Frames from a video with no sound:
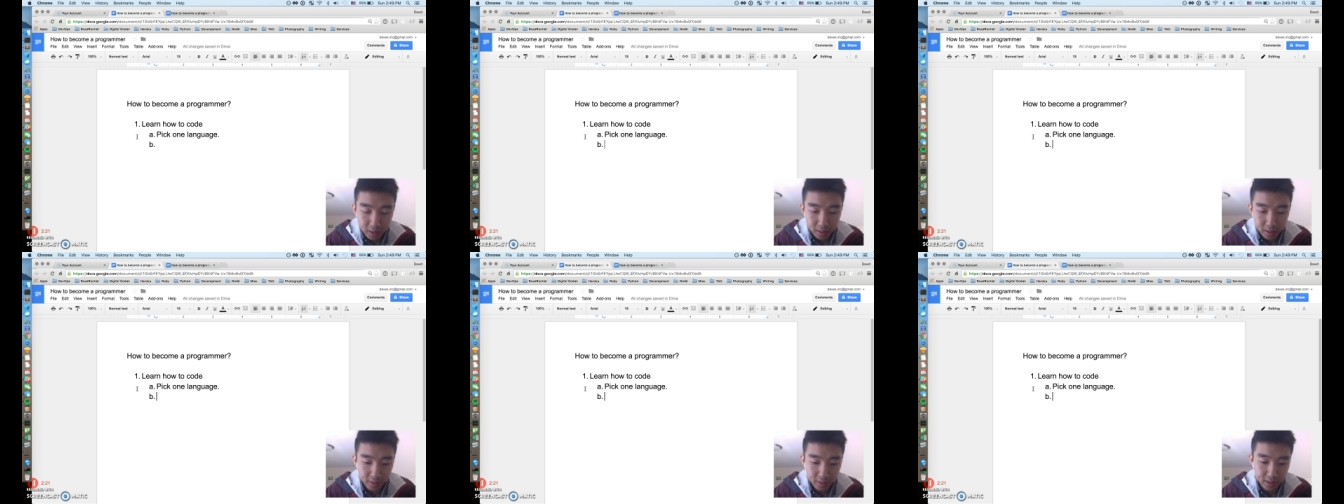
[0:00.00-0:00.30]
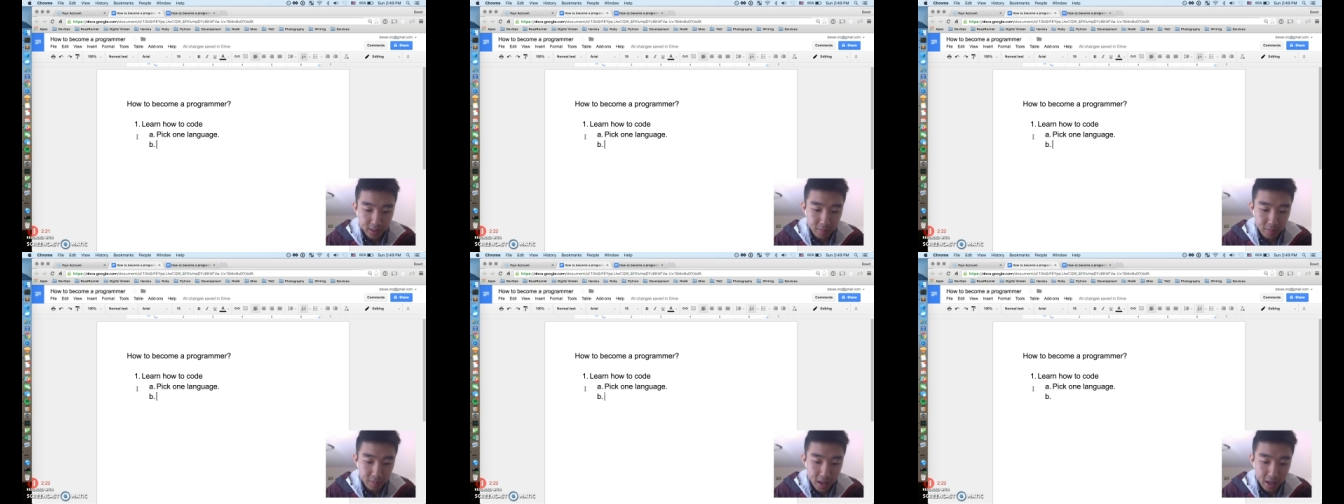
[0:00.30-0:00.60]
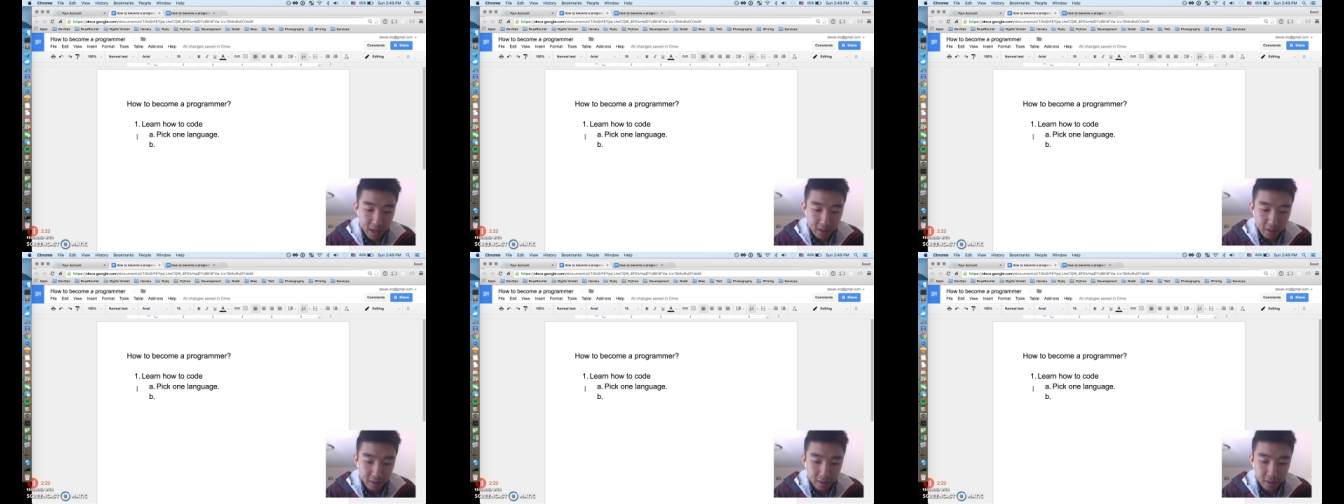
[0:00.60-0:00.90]
it doesn't
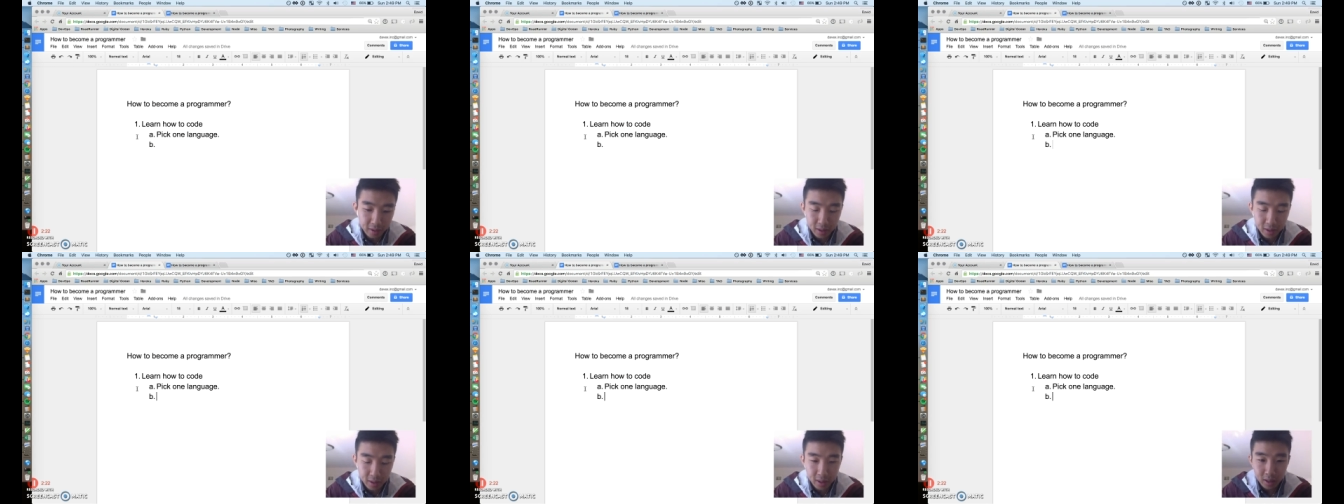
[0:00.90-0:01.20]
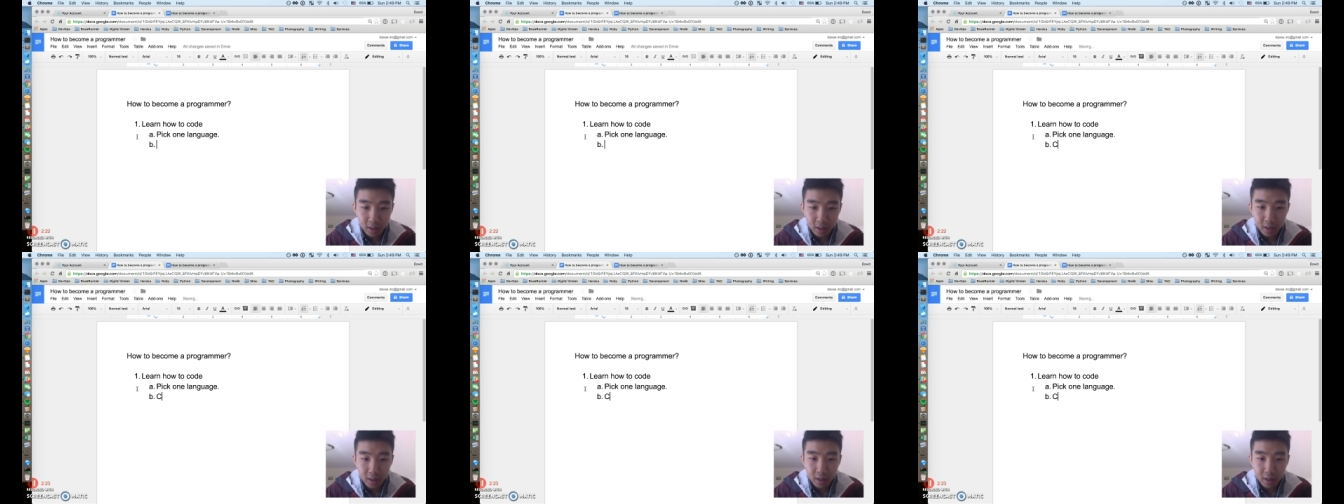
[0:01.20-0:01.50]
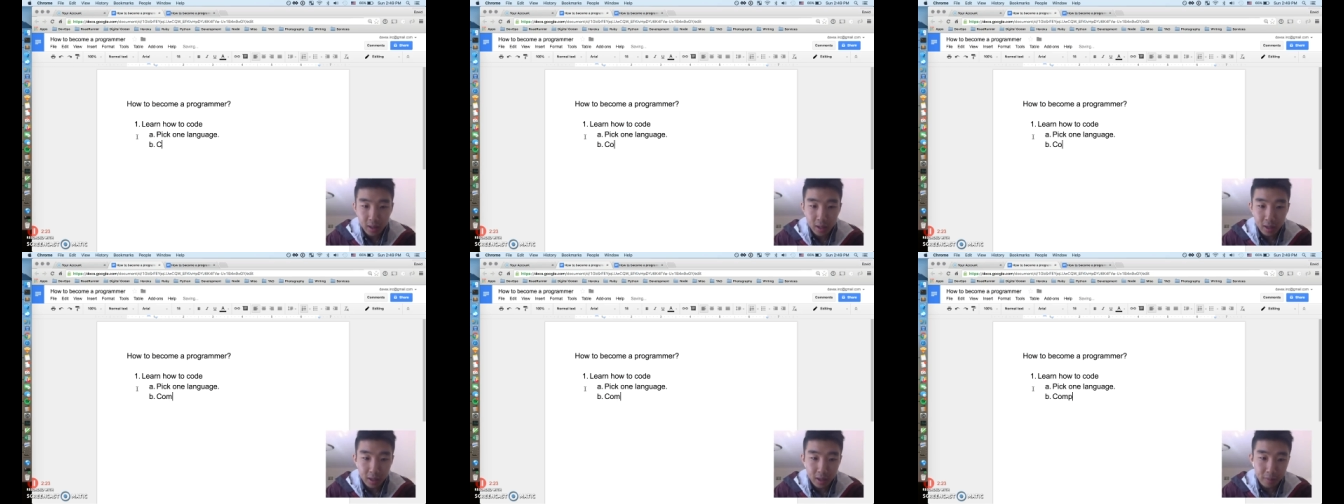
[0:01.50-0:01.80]
matter.
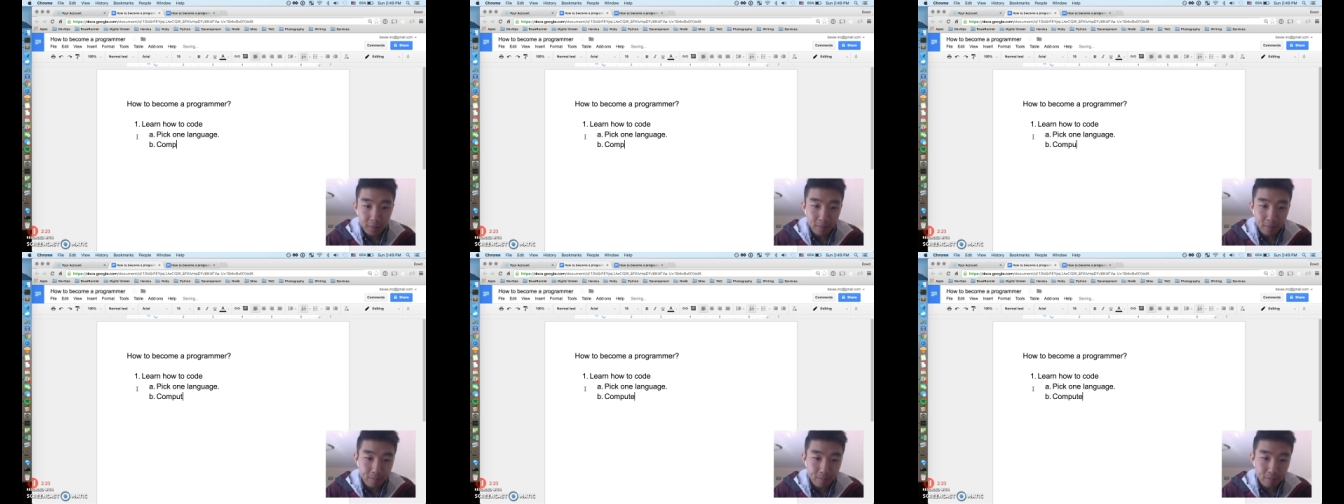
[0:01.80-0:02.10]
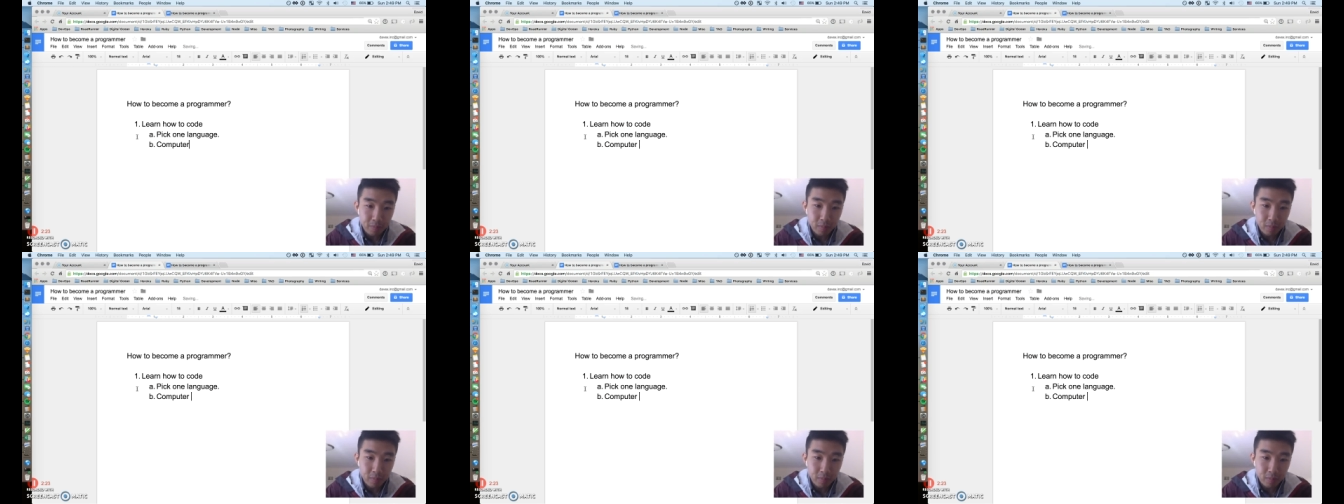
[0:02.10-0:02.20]
Um,